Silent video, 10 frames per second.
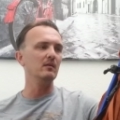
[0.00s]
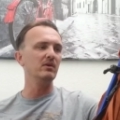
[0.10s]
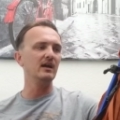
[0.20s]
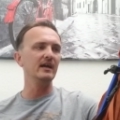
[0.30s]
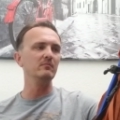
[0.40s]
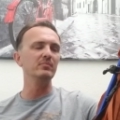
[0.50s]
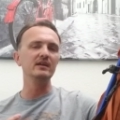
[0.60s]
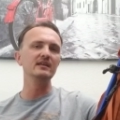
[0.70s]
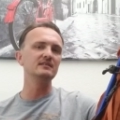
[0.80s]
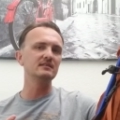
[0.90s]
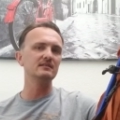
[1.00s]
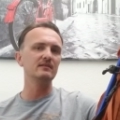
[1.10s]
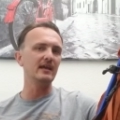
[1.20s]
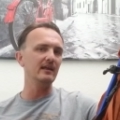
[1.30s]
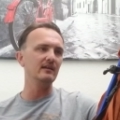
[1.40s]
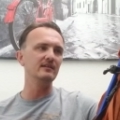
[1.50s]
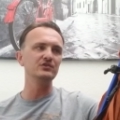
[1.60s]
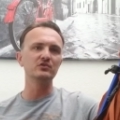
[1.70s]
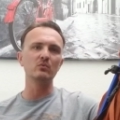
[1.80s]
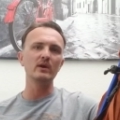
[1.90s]
behind. But it's
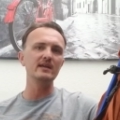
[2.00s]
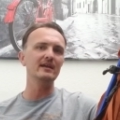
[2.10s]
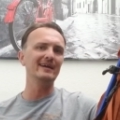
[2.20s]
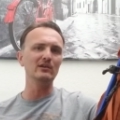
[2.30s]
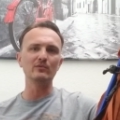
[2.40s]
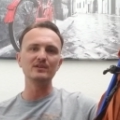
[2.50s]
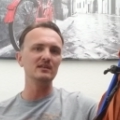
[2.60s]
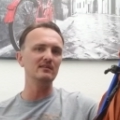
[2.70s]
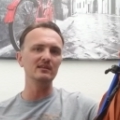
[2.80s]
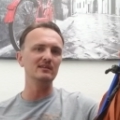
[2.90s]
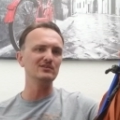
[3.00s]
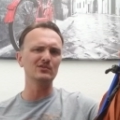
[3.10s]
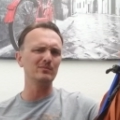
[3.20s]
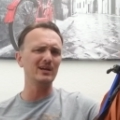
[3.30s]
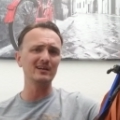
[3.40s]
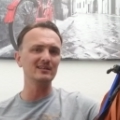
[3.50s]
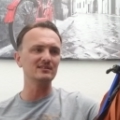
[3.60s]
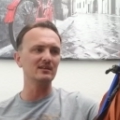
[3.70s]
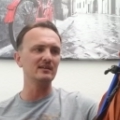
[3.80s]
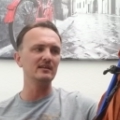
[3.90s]
additional weight. I don't need the additional
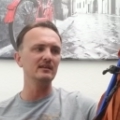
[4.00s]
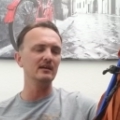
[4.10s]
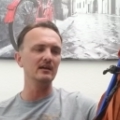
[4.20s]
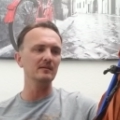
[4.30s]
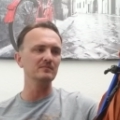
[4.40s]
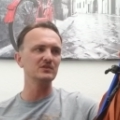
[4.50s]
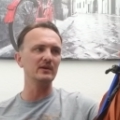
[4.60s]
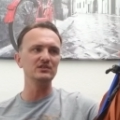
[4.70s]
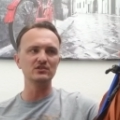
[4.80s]
pockets on it, so I